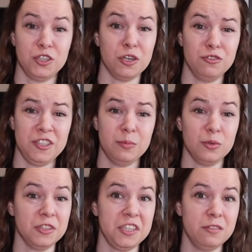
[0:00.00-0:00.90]
Josie
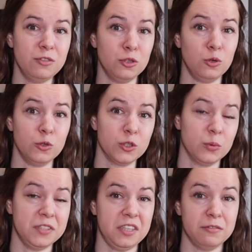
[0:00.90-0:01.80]
believes
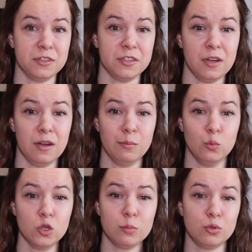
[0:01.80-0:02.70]
Knowles was even
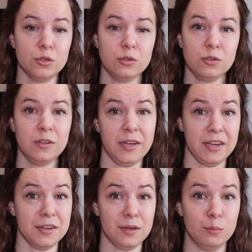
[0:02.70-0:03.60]
more brutal
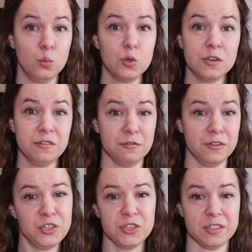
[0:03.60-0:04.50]
and more
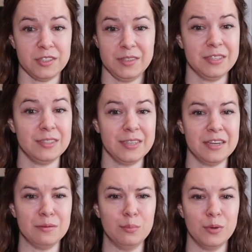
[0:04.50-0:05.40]
vicious than
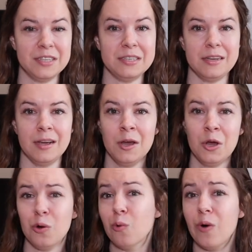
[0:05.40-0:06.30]
Ted Bundy.
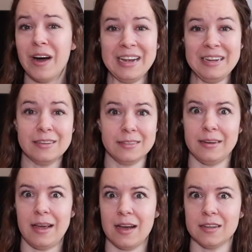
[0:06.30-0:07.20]
Why he
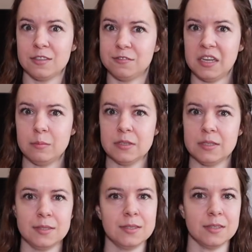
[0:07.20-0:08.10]
isn't as
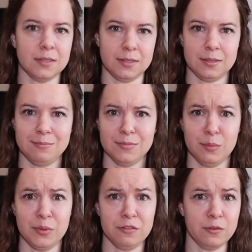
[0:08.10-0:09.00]
famous is
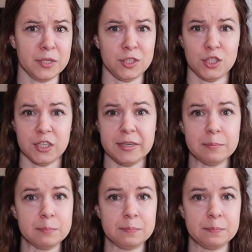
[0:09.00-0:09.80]
a bit of a mystery.